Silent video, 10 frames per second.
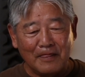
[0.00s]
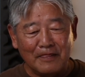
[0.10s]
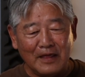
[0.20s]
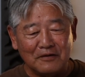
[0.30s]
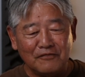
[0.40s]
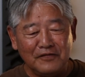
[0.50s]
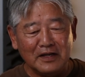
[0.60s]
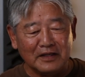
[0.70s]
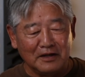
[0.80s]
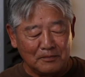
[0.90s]
that
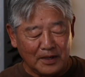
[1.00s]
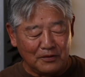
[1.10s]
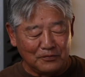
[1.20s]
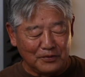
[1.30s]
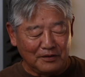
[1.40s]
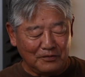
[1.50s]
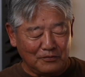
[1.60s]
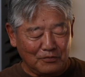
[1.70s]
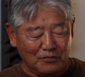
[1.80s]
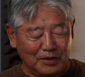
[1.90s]
feeling about
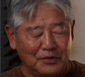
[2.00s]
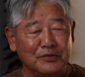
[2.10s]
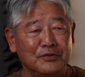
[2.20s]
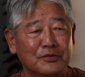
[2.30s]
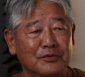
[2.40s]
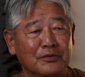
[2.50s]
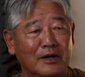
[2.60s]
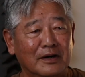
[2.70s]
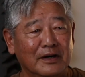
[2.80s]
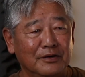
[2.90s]
when you do
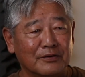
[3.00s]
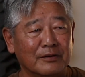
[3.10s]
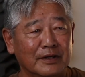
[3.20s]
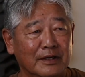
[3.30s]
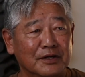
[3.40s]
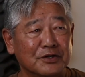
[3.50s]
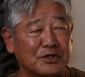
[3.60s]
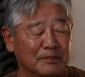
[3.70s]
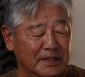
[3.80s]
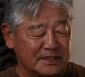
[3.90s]
your
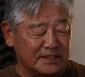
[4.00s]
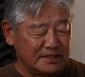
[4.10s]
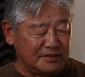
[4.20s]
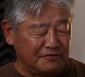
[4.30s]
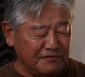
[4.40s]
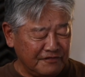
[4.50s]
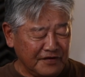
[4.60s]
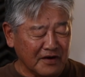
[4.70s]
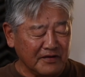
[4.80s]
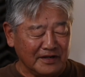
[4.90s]
instruments, because they're
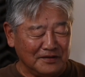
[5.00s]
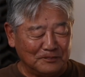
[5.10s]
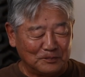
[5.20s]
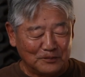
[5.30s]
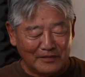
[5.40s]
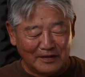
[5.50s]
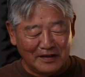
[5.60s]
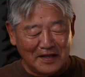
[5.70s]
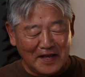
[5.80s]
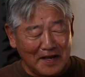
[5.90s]
very
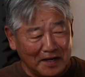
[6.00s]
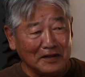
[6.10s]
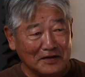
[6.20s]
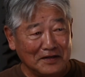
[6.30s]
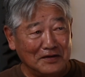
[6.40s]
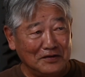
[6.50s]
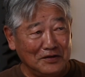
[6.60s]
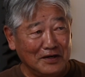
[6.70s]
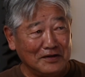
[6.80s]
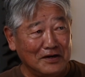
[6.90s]
elegant
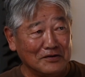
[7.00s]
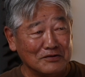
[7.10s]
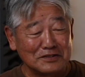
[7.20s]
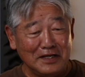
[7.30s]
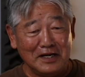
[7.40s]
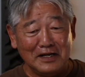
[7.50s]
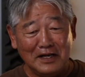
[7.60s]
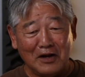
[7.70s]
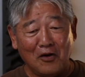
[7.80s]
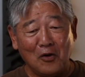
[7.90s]
yet understated,
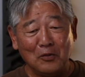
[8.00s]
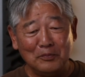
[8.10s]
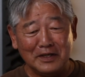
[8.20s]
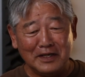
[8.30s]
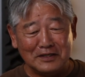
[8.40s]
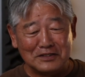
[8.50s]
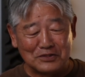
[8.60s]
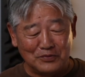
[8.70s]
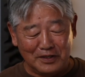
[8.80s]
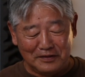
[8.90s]
and it all
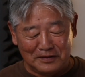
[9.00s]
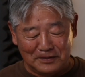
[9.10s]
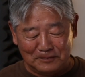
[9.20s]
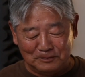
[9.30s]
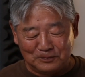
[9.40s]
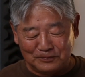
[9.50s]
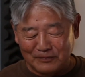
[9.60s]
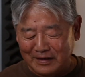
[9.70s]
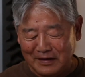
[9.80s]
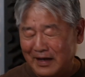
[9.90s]
begins with I
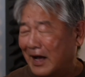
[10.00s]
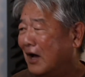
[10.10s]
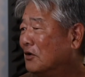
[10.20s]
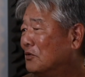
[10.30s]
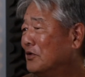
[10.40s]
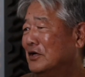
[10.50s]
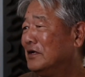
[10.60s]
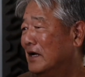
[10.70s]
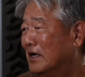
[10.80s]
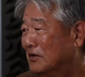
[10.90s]
don't know where you
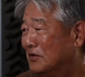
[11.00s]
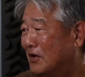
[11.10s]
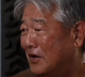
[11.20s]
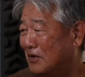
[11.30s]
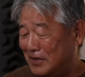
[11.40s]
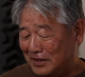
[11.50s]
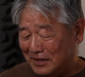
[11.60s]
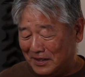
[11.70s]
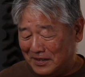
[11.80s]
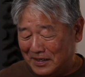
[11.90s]
get it. I
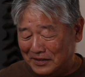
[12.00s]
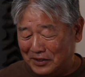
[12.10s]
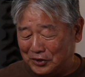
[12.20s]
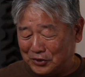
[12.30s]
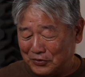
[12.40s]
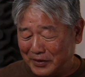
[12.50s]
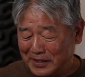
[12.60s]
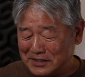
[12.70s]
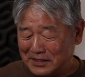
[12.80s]
mean, the choice